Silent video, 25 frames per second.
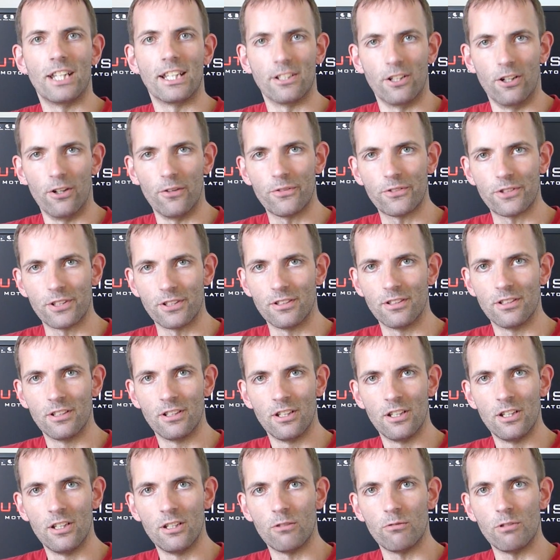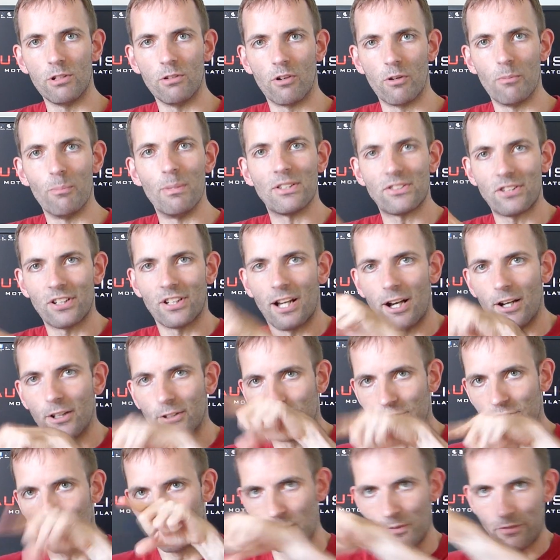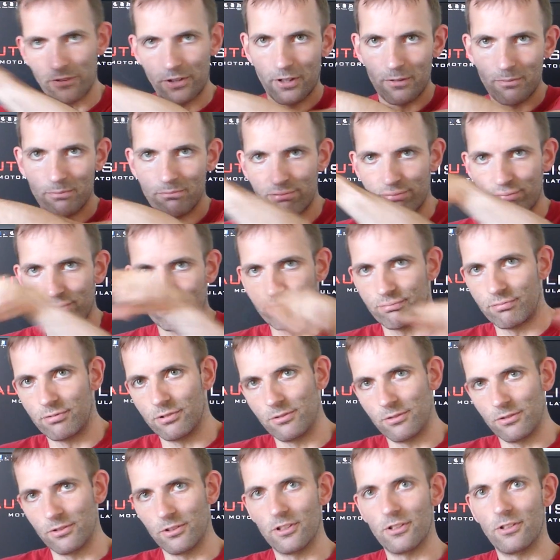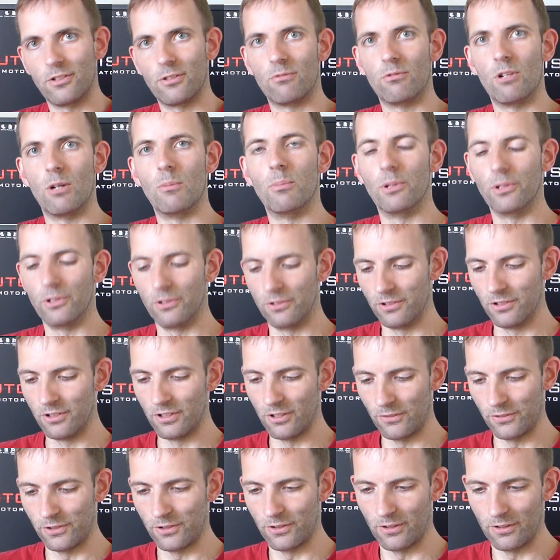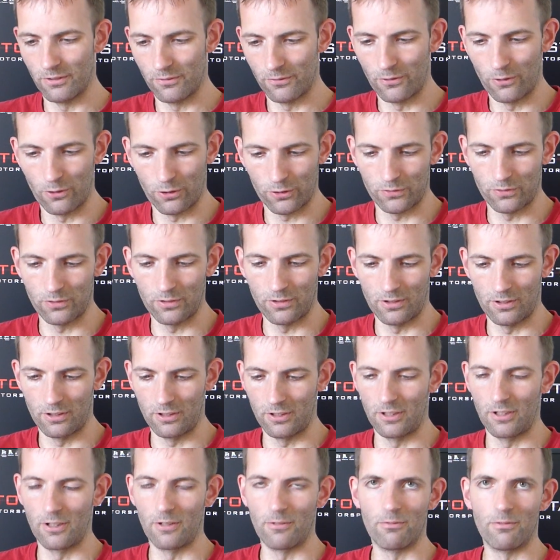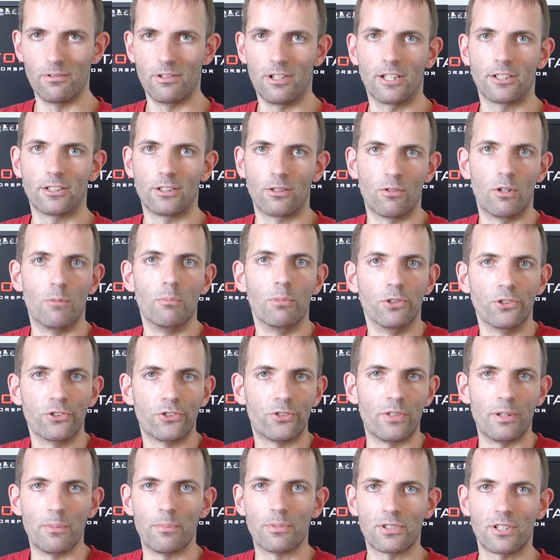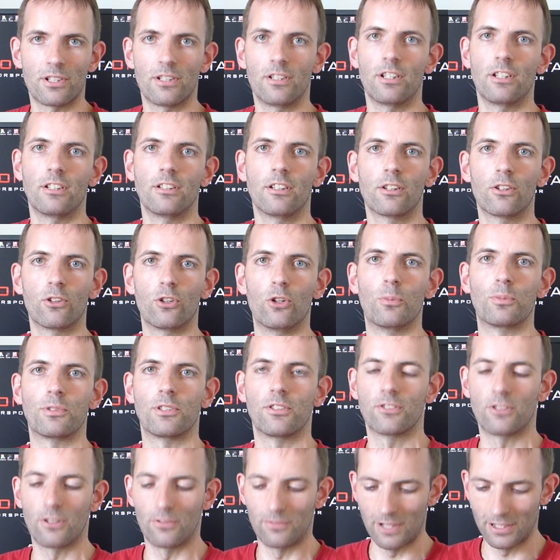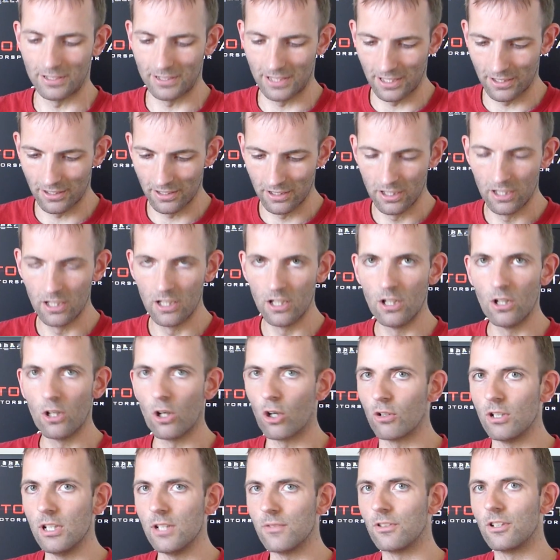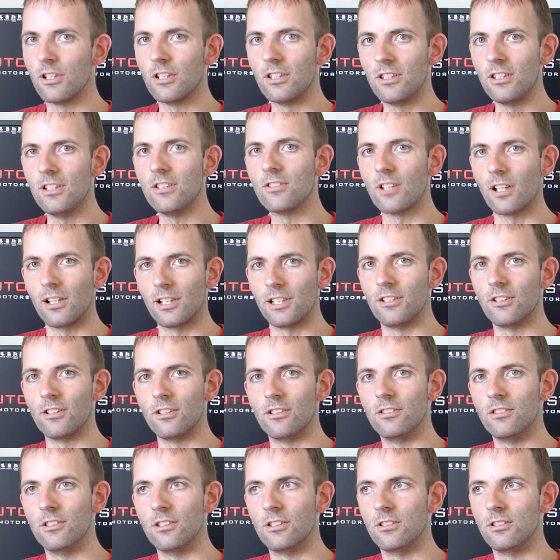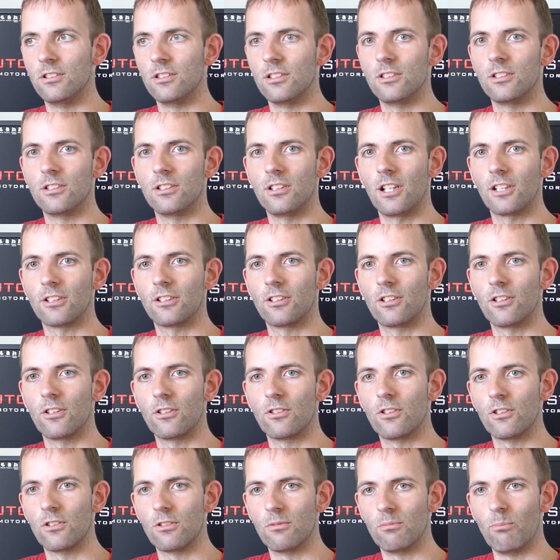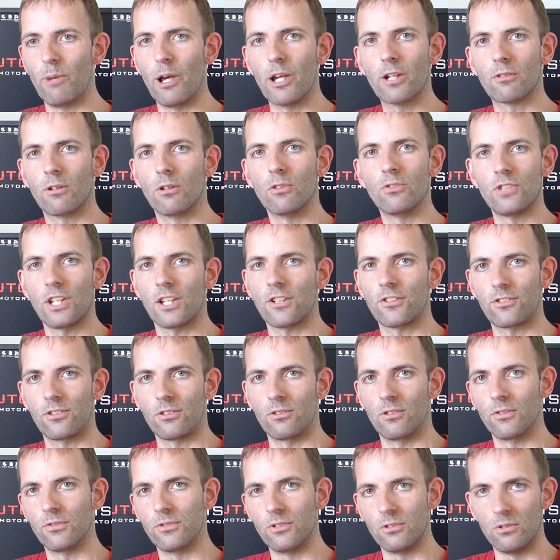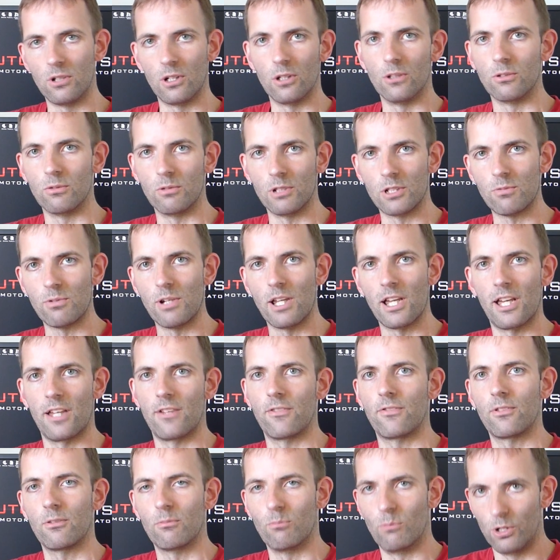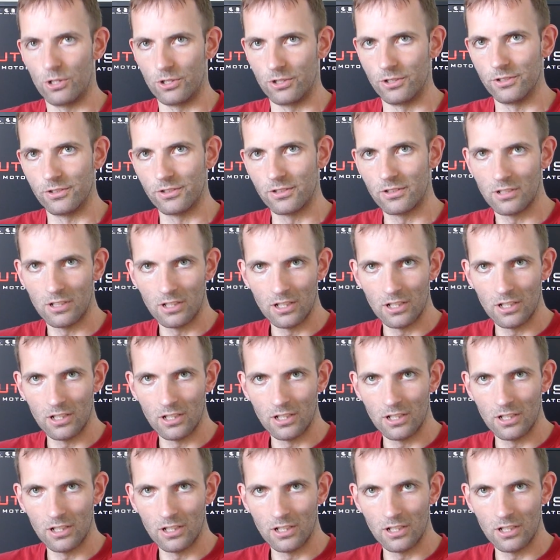that often. We were missing out on some of the rumble of the force, like the rumble strips and the curves and stuff like that. Or even the detail in the micro texture of the road, which we have modeled.